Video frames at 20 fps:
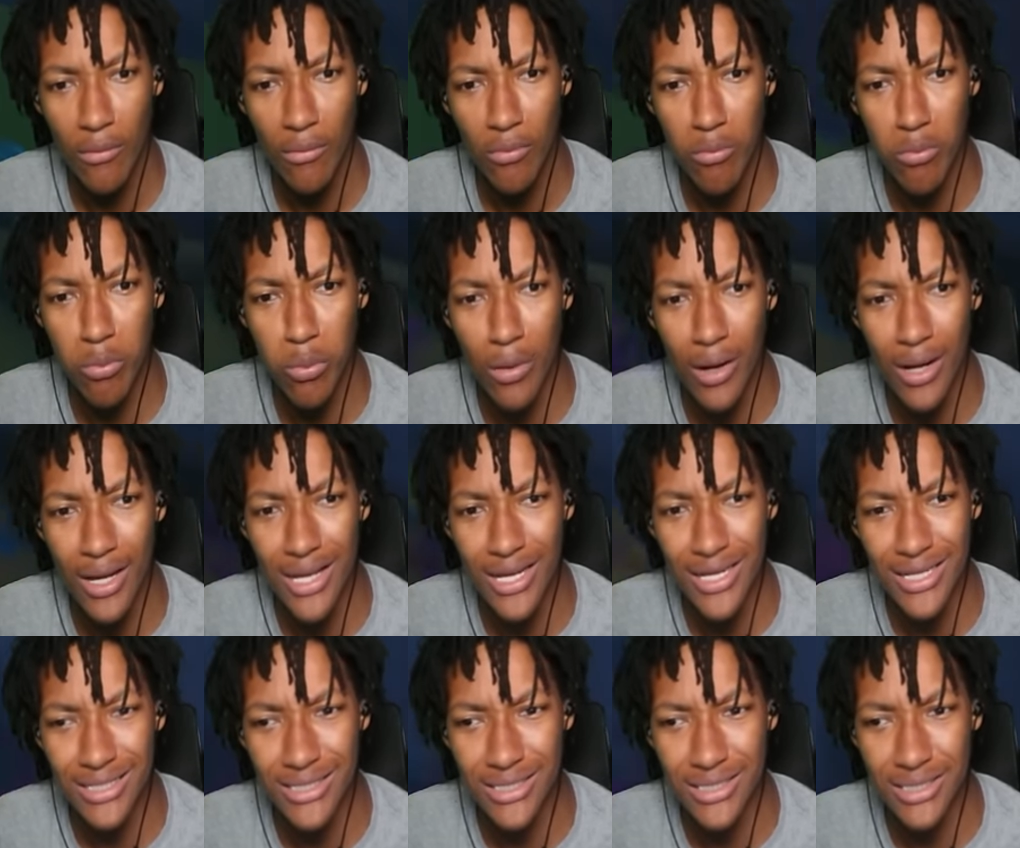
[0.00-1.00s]

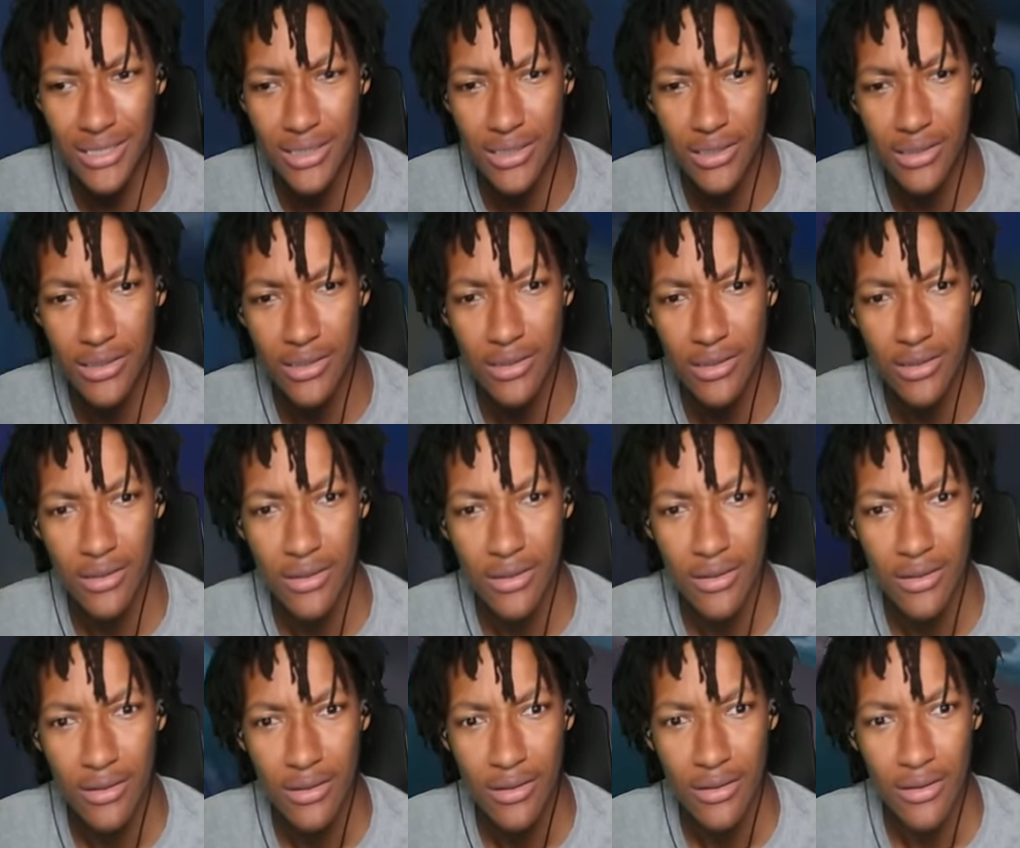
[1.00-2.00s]
What?
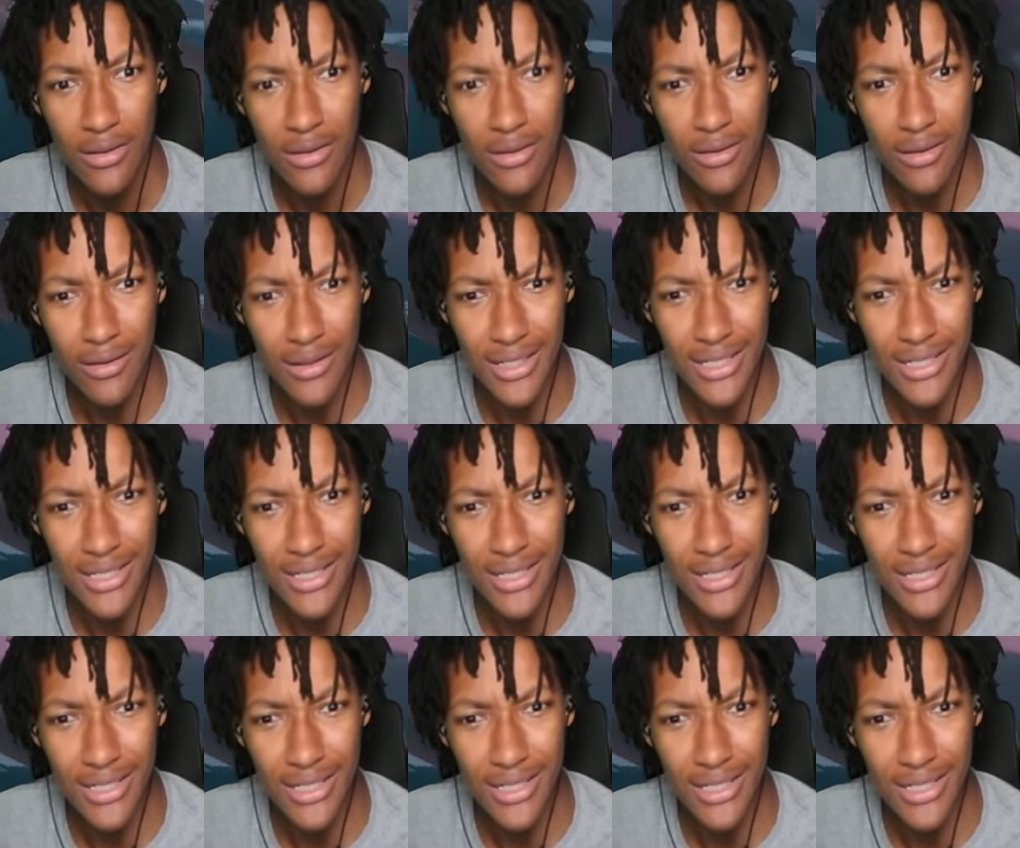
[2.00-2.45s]
Look